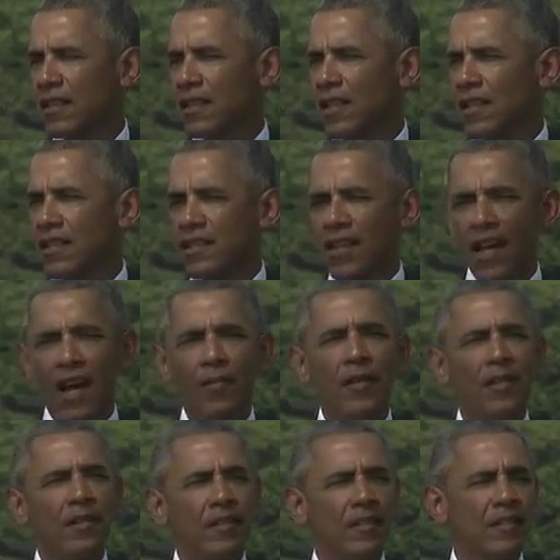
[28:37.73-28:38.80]
that is
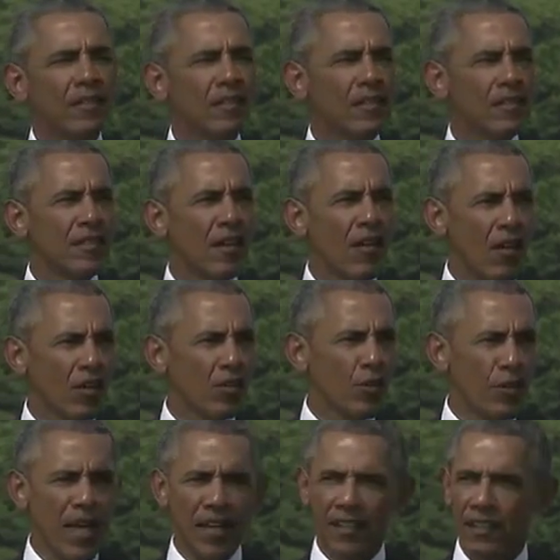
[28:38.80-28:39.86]
common to all
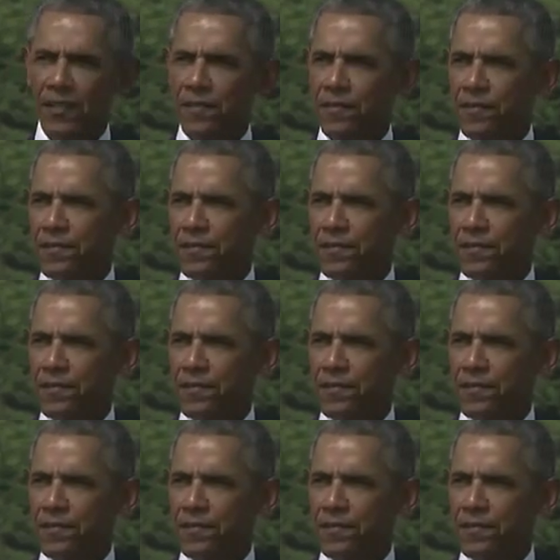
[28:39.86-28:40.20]
humanity.